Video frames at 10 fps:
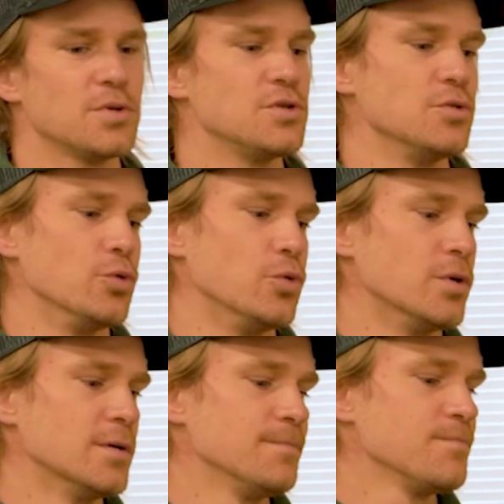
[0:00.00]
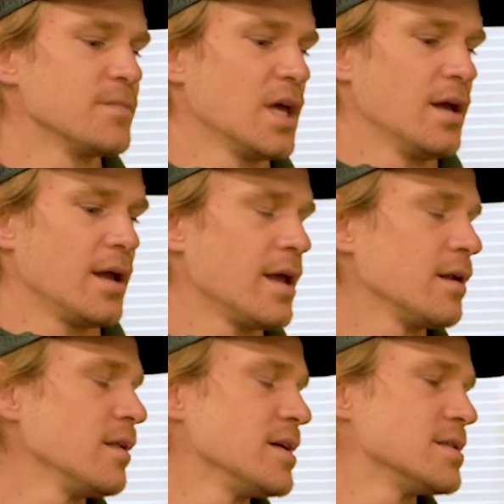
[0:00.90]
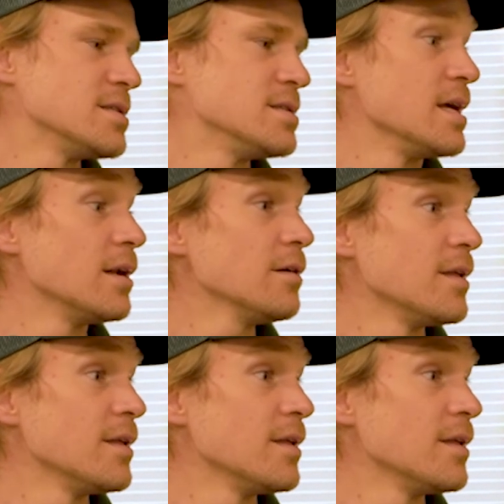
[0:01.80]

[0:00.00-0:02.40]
to analyze data